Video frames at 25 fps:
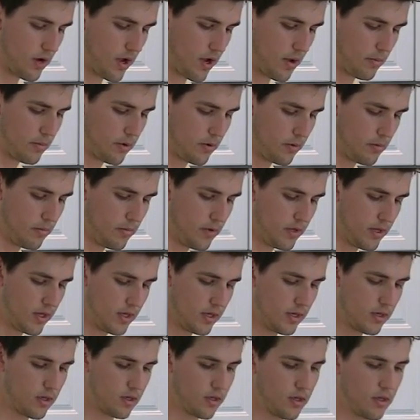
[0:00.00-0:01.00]
grab your
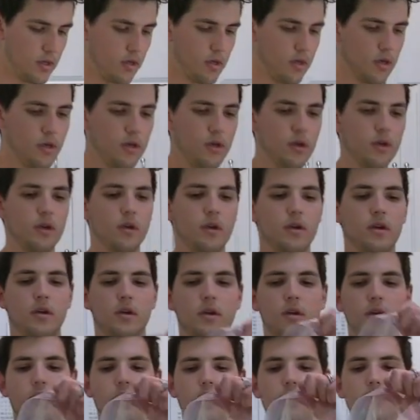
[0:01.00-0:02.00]
meat,
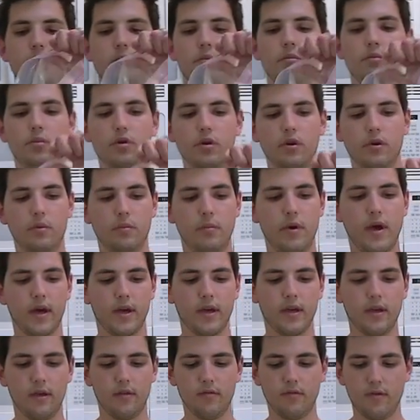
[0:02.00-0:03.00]
put it
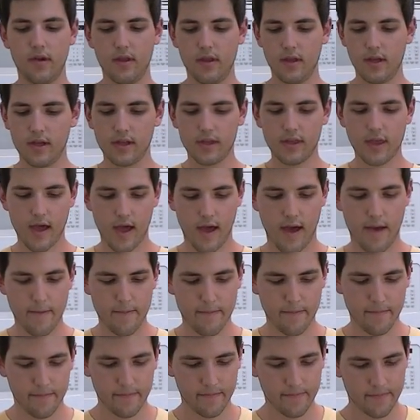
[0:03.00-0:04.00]
back in right like
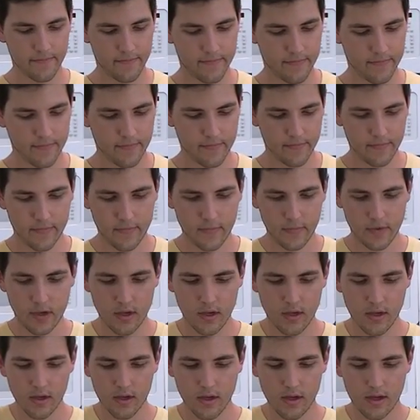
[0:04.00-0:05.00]
that.
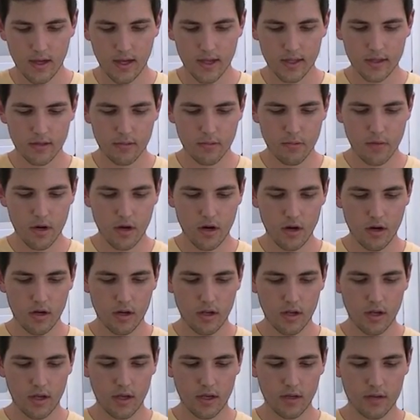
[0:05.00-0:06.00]
Add the
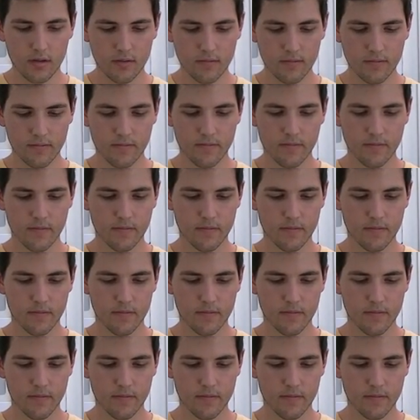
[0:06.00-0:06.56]
marinade,